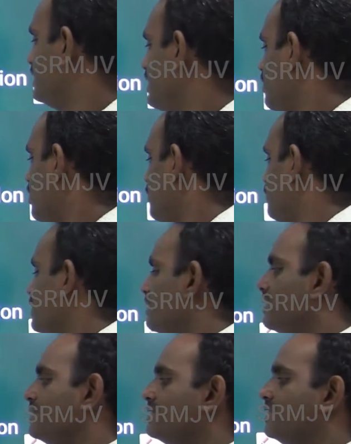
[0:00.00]
they
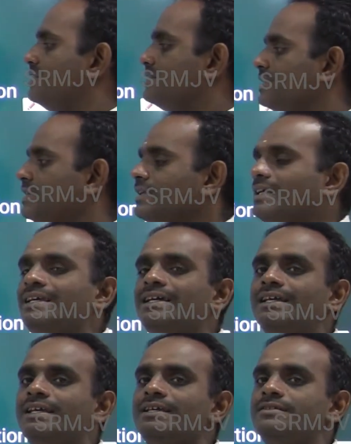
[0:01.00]
often result in
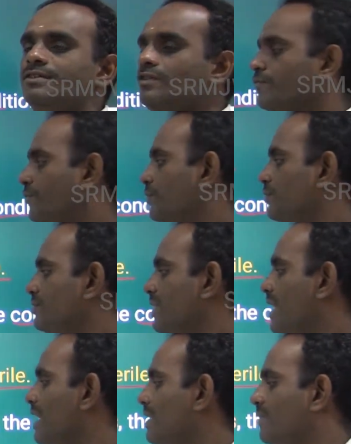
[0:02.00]
increased fruit
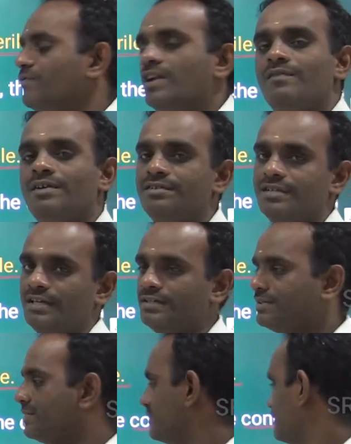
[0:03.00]
and flower
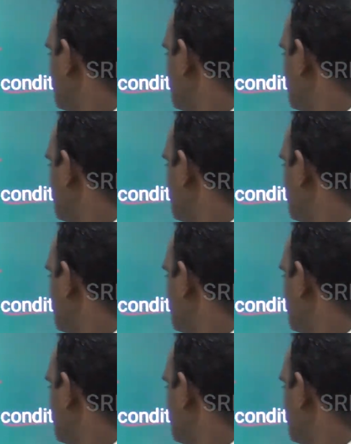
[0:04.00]
size.